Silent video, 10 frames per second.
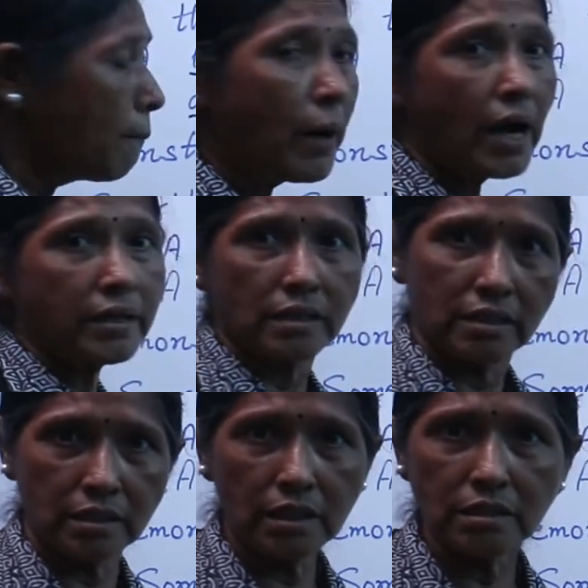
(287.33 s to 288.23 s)
Mine.
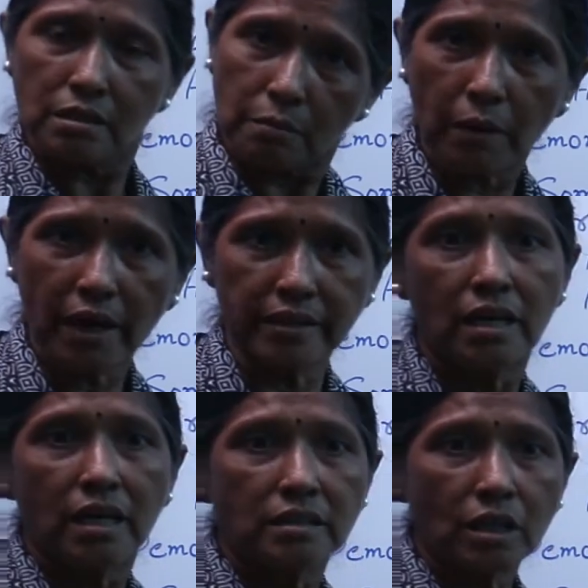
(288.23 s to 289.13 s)
It is mine.
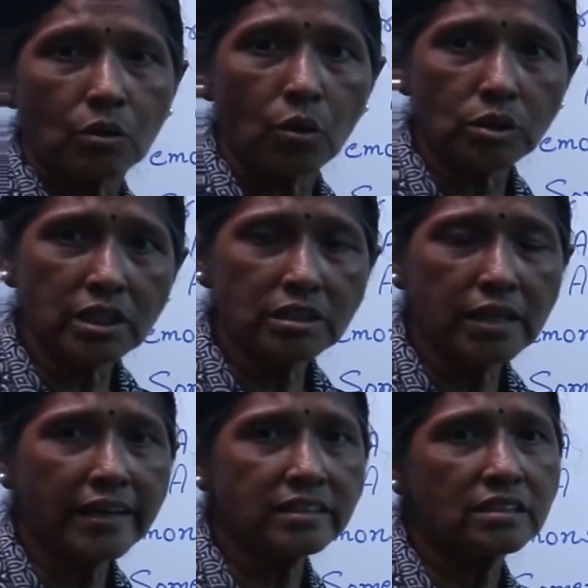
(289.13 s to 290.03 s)
The cloth is
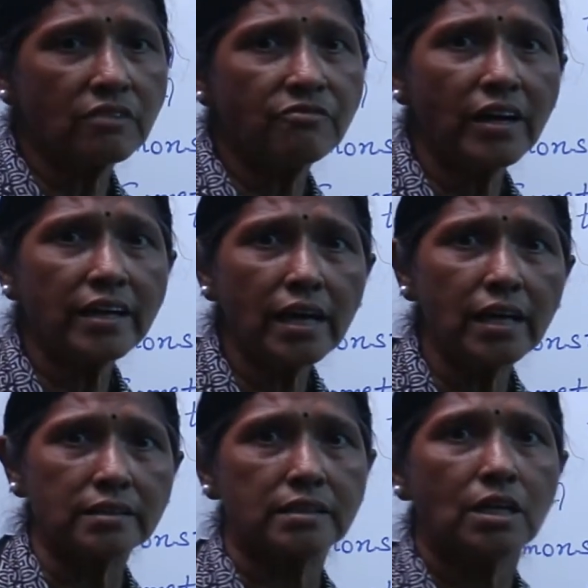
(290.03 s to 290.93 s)
lying somewhere
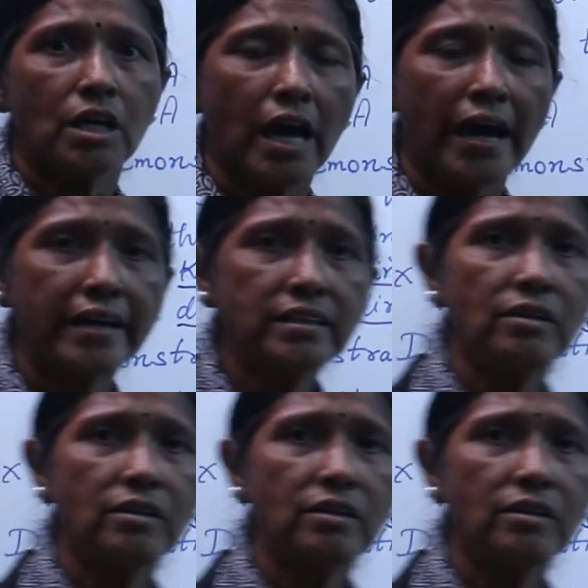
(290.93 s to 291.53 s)
else. And